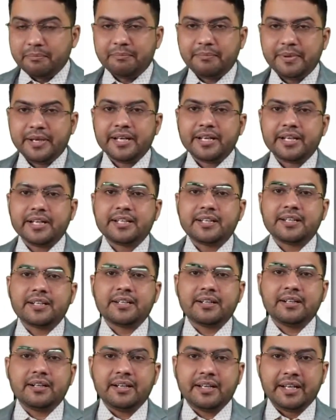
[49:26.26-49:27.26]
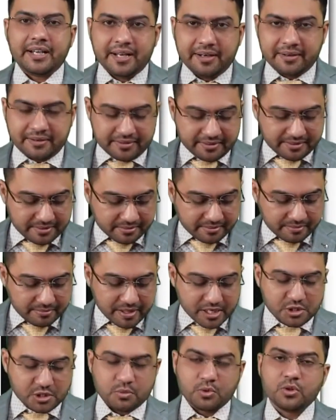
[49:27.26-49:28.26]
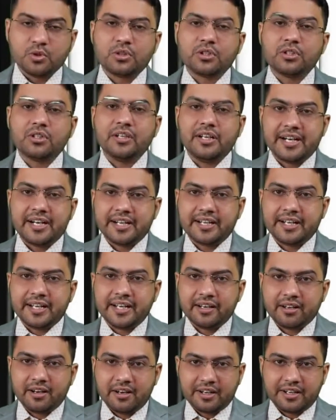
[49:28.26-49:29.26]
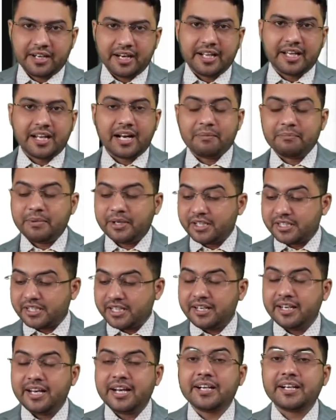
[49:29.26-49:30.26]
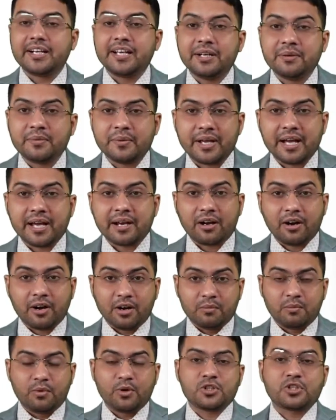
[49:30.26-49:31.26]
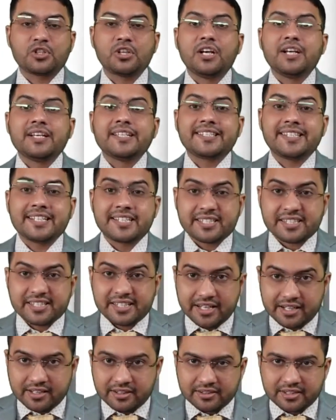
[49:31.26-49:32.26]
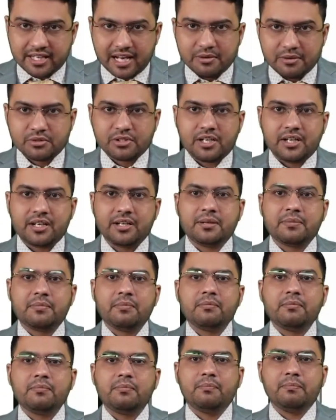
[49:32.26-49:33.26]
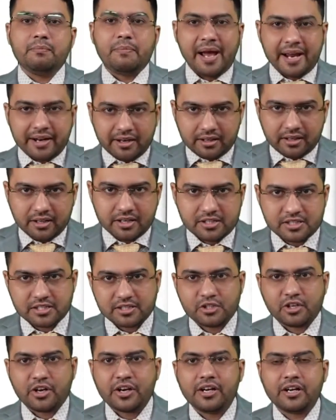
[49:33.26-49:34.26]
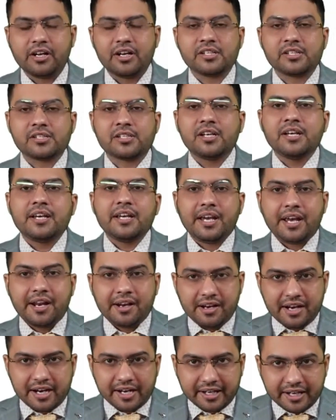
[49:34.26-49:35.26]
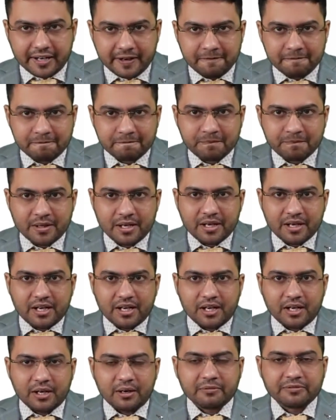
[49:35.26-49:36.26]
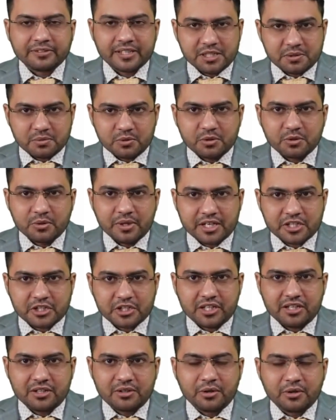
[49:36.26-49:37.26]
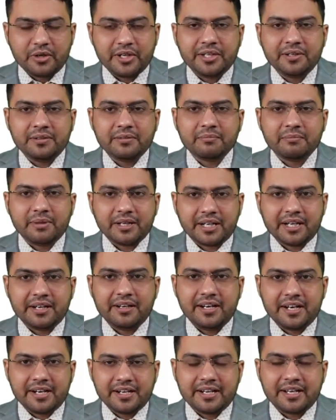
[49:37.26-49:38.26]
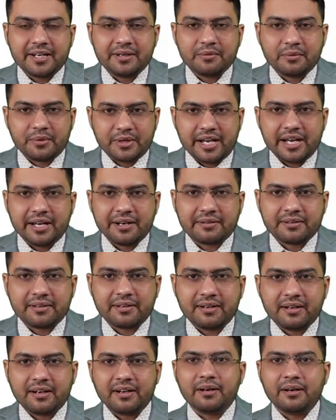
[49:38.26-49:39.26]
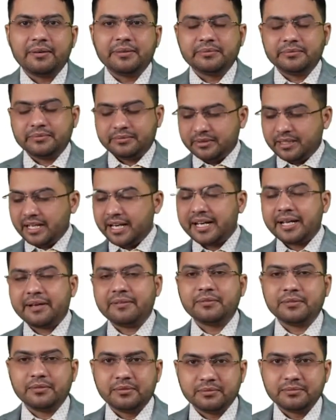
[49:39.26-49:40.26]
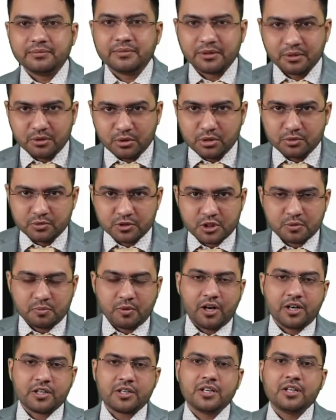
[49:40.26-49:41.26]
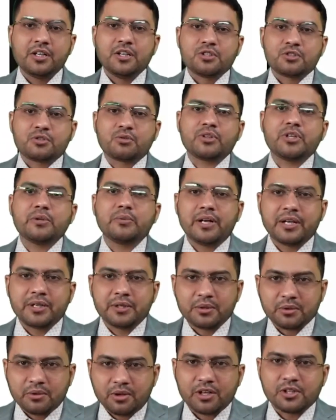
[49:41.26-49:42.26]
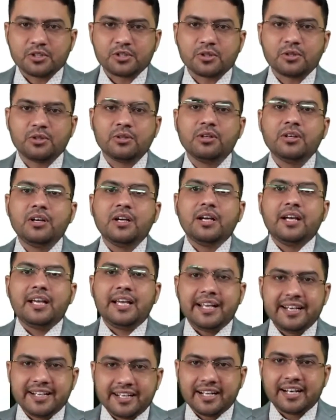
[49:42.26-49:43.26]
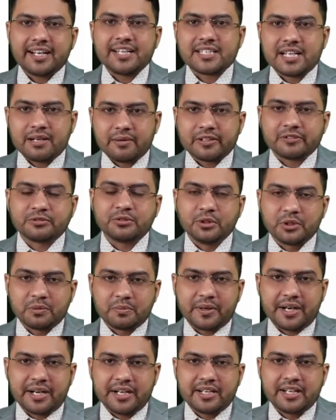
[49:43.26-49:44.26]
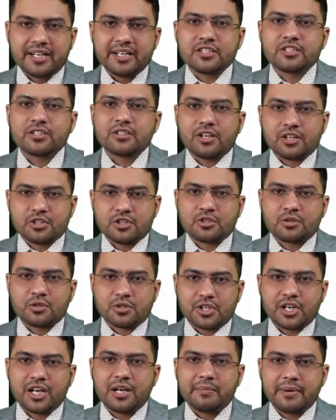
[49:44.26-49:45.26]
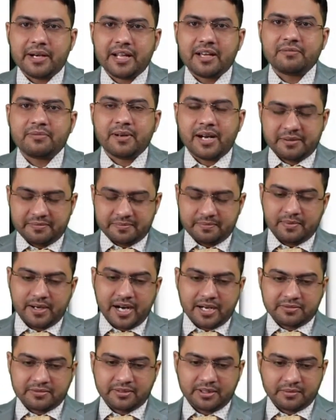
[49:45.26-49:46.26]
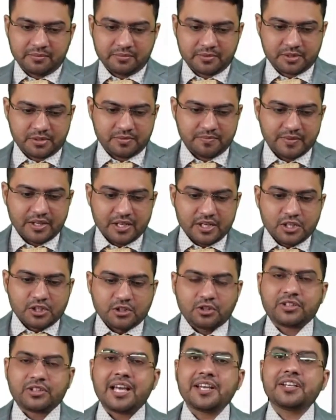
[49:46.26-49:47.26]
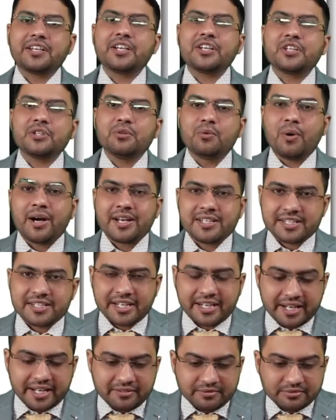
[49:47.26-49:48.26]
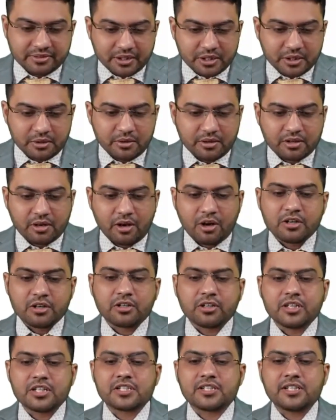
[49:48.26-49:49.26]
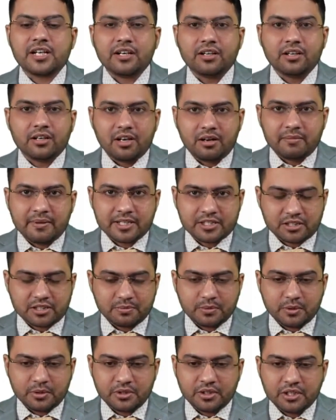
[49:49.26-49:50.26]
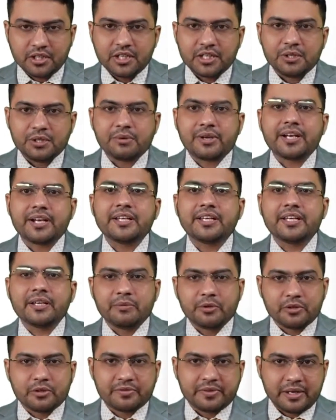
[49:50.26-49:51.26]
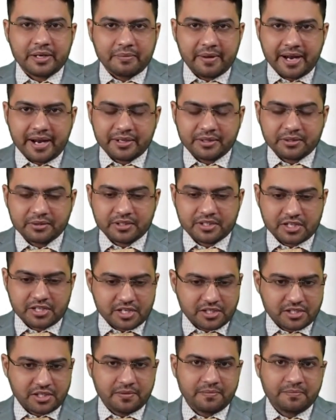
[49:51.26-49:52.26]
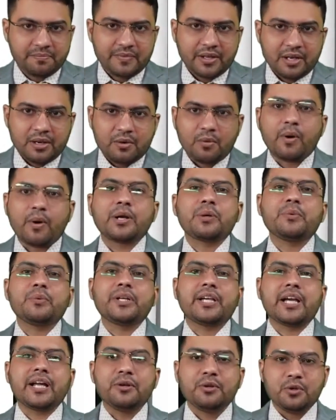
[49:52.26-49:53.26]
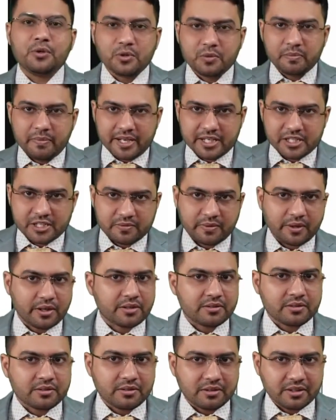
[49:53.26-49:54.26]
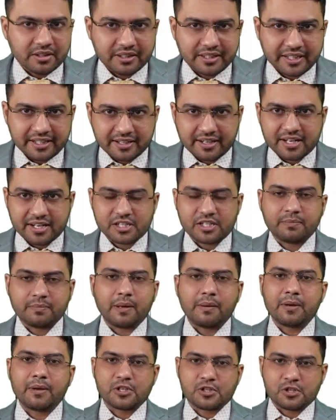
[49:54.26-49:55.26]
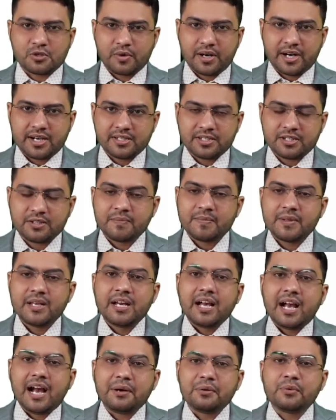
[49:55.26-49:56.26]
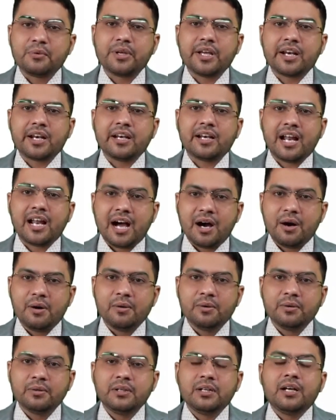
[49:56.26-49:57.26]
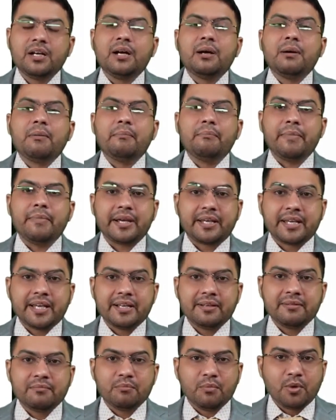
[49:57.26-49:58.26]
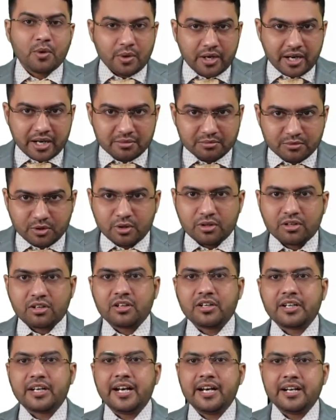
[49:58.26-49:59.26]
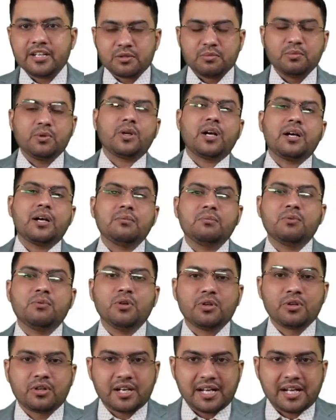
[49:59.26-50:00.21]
be it in Facebook, LinkedIn or Telegram. Because in LinkedIn, we are almost 16,000 bankers joined us in LinkedIn. Facebook, we are still growing, but in LinkedIn, we are at a good spot. So we want to also increase our footprint in such social media platforms. So thanking you once again for your unconditional love and support. You can give your feedback to the session, what we can do best for the interest of our students. And we are now making more and more contents, more and more